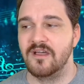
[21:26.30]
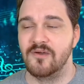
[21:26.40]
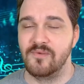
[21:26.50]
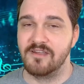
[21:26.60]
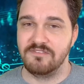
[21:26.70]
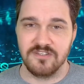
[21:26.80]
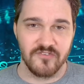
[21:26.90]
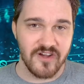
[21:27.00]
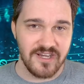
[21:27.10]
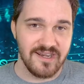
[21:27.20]
We have these
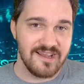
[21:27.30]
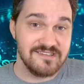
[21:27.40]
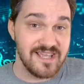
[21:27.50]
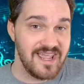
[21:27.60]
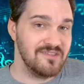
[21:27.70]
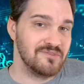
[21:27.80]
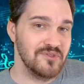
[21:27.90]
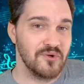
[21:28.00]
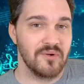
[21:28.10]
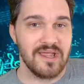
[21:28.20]
very nice eighth
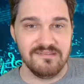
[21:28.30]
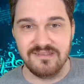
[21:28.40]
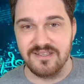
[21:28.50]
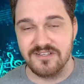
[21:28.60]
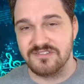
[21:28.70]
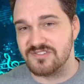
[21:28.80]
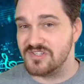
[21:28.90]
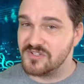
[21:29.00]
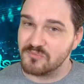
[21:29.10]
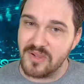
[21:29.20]
note ideas,
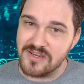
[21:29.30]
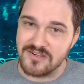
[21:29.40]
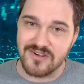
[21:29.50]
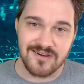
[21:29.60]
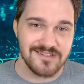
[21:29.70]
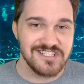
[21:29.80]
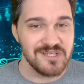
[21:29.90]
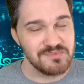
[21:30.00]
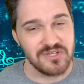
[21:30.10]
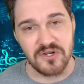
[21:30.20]
syncopated
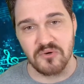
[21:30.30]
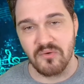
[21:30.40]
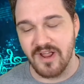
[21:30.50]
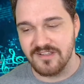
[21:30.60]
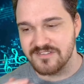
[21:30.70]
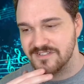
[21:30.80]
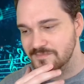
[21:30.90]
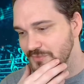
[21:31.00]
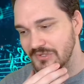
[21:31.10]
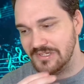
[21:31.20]
concepts on our ride
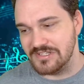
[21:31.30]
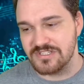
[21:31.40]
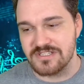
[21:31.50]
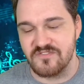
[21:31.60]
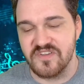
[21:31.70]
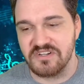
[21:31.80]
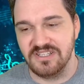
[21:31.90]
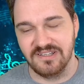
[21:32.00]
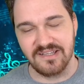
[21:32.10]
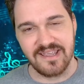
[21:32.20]
cymbal. It's just
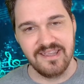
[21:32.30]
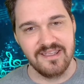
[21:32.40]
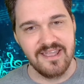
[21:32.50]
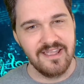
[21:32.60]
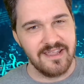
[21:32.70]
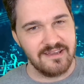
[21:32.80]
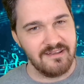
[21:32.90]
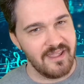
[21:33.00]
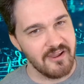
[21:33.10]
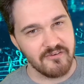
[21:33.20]
very light
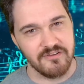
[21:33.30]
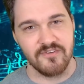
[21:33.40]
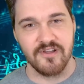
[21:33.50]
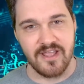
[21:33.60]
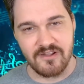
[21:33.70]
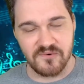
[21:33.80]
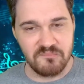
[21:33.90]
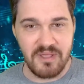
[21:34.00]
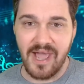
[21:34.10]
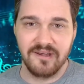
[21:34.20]
and airy, very
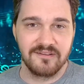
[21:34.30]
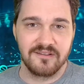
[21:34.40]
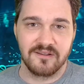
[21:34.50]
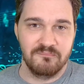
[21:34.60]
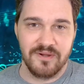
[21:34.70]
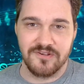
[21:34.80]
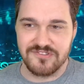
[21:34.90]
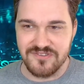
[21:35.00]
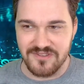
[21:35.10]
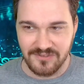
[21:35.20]
acrobatic compared
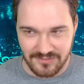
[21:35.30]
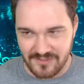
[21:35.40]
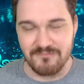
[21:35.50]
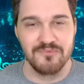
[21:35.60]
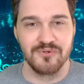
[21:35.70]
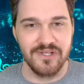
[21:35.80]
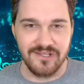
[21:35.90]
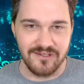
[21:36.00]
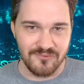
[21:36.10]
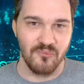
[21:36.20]
to the
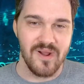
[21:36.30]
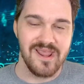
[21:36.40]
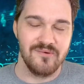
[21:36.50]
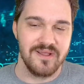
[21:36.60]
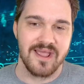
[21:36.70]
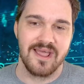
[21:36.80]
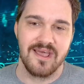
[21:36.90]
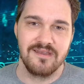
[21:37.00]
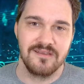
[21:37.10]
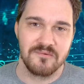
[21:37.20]
lumbering weight we
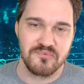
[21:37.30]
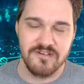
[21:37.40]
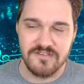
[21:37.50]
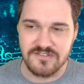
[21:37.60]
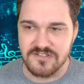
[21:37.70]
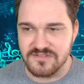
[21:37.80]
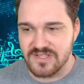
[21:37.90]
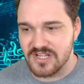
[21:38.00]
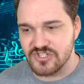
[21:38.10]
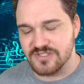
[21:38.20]
had in our previous two
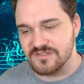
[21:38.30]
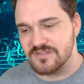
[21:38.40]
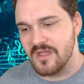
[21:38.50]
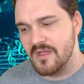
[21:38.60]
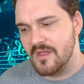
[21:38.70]
sections.